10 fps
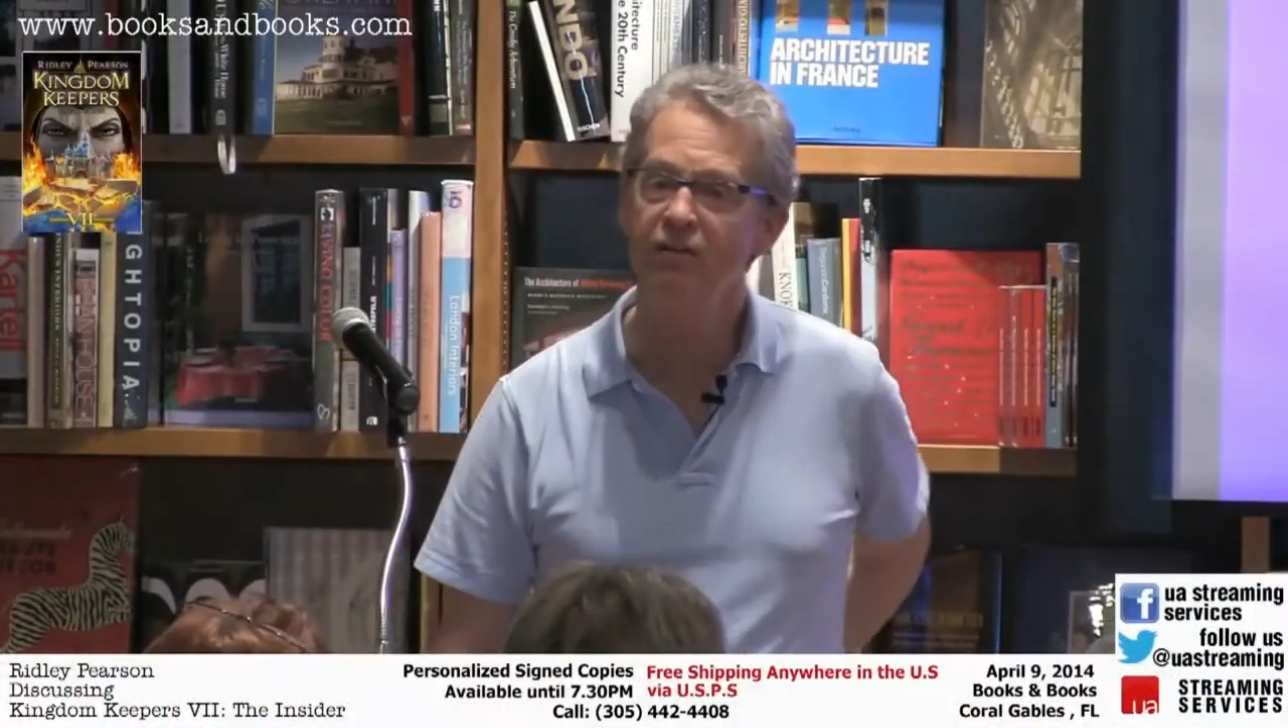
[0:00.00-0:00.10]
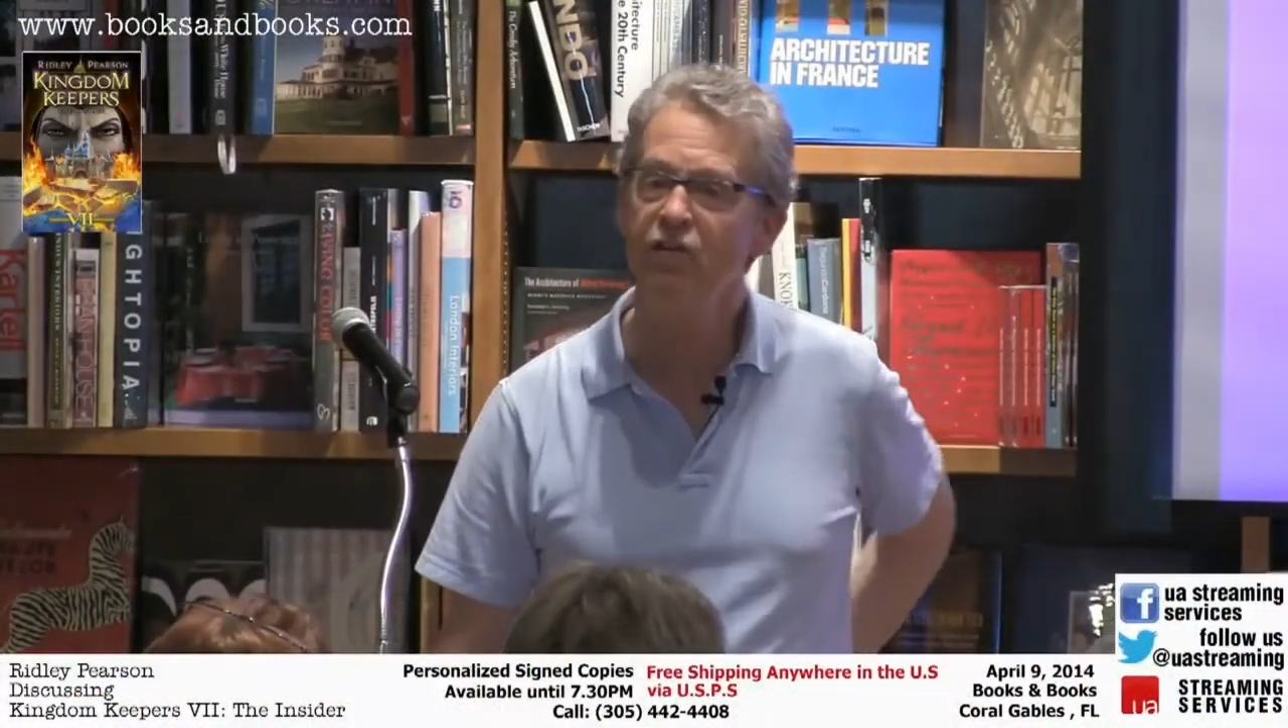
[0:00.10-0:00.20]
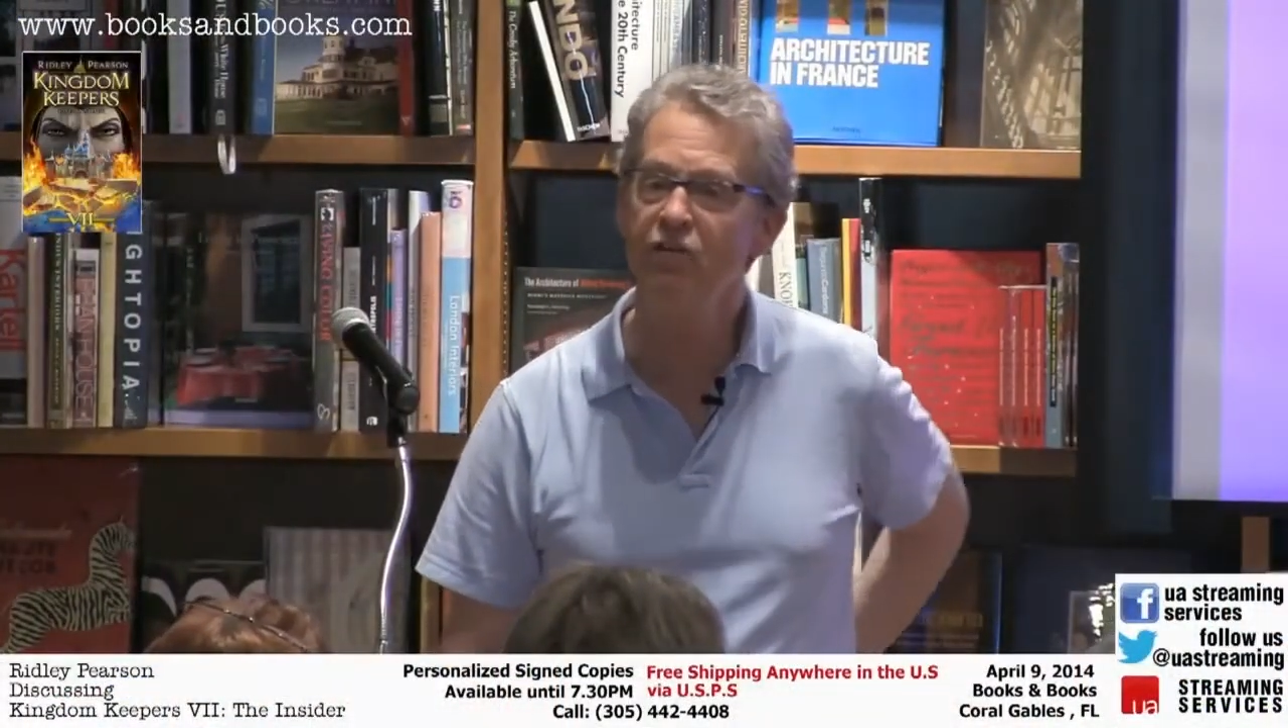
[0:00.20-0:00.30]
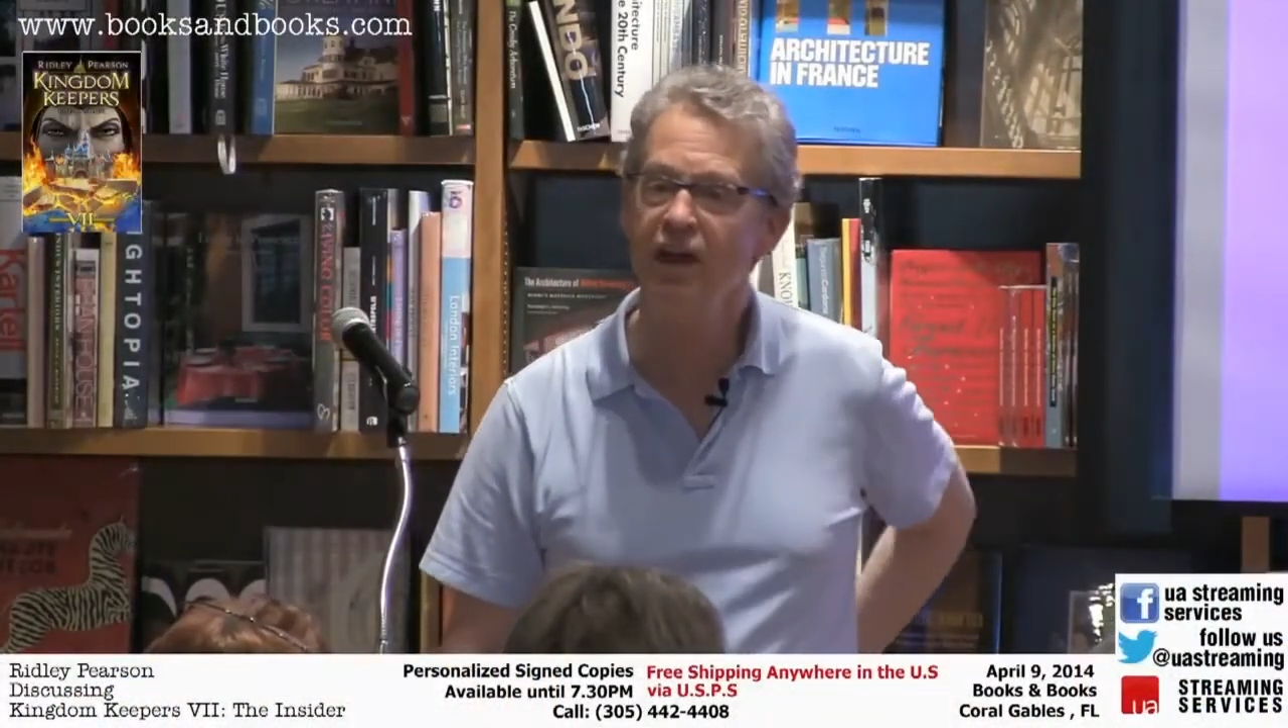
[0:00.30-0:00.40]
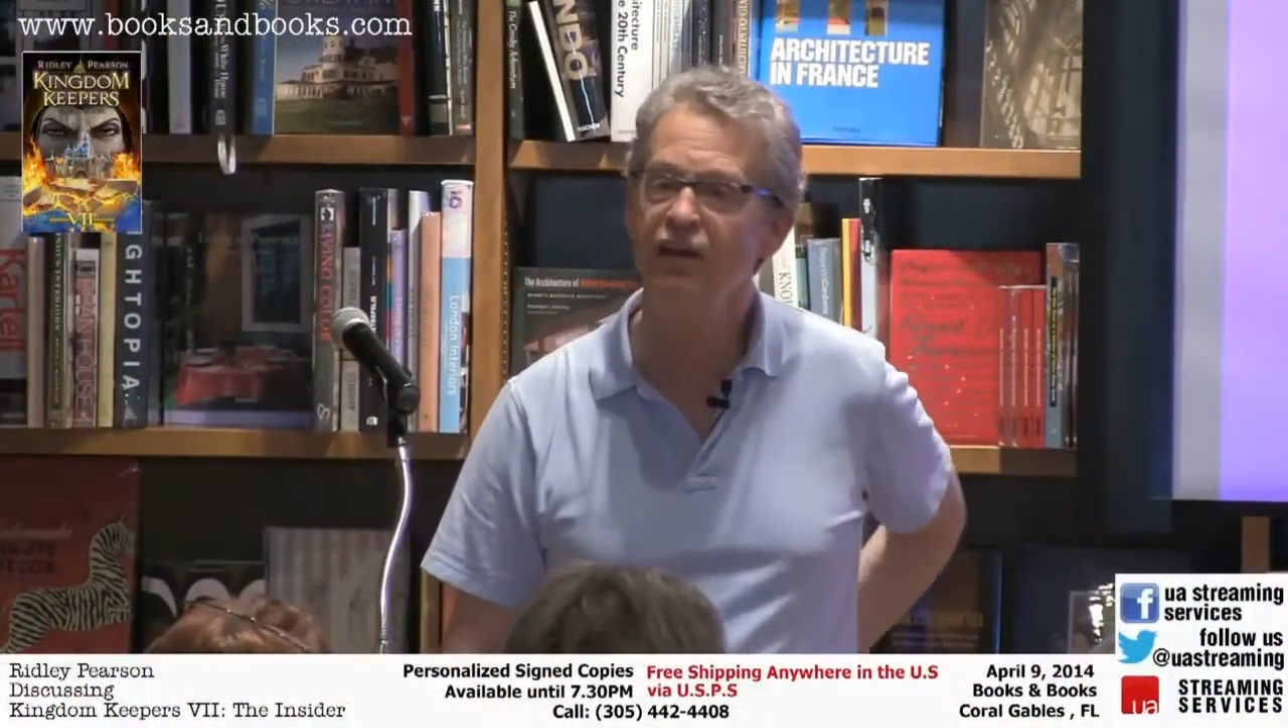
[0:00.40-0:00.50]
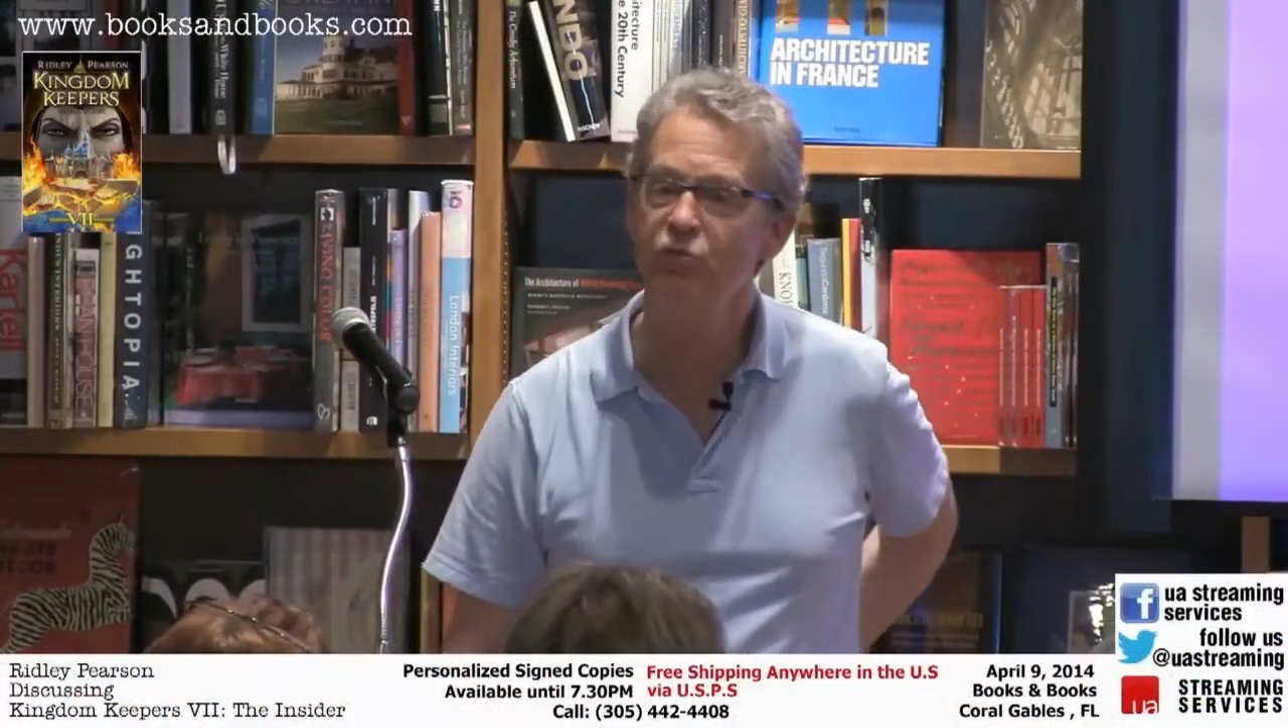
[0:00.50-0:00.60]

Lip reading: the things